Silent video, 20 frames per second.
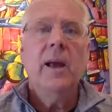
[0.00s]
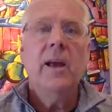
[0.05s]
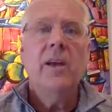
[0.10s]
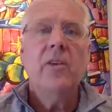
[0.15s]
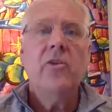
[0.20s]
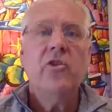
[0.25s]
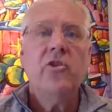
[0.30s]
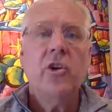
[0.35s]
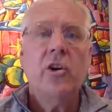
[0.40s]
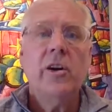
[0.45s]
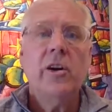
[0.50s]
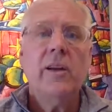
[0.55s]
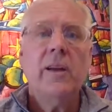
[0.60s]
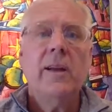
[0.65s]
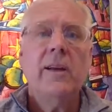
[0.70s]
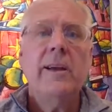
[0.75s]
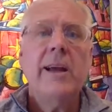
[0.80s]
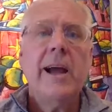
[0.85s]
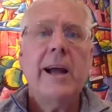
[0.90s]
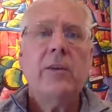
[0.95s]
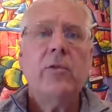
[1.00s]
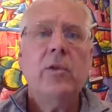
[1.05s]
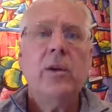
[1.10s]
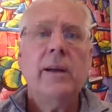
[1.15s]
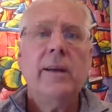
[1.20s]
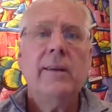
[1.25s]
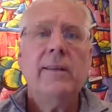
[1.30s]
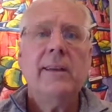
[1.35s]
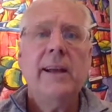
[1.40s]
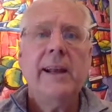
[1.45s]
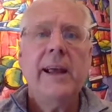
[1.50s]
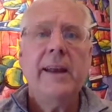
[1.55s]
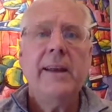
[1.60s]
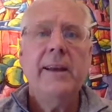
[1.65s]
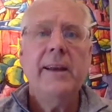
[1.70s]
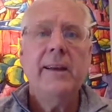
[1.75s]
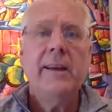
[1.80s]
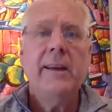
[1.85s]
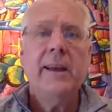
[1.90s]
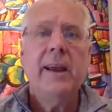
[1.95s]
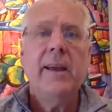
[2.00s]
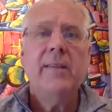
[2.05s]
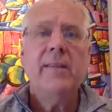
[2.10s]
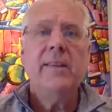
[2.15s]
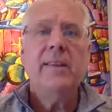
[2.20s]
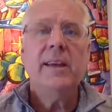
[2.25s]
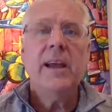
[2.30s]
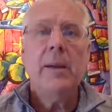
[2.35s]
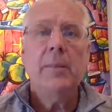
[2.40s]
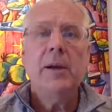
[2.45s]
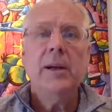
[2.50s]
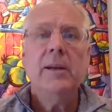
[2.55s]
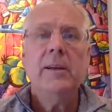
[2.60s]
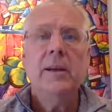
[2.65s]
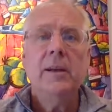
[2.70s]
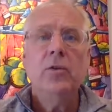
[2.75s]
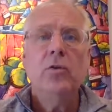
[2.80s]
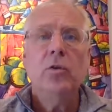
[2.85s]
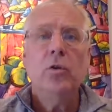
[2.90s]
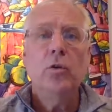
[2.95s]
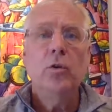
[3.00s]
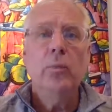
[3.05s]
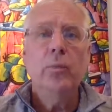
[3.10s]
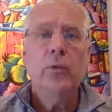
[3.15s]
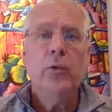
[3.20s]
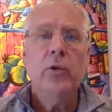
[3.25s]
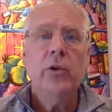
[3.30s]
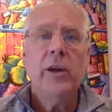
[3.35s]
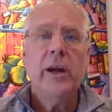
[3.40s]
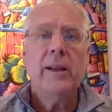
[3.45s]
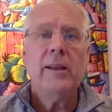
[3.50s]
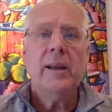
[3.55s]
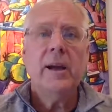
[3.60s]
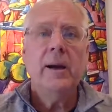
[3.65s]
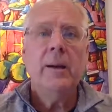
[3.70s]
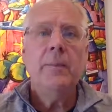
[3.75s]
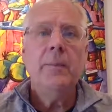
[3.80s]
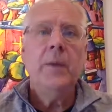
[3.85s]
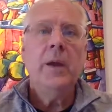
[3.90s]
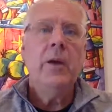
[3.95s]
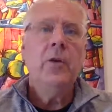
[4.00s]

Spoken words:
In short, the actual Excel Addin gives the ability to loop through data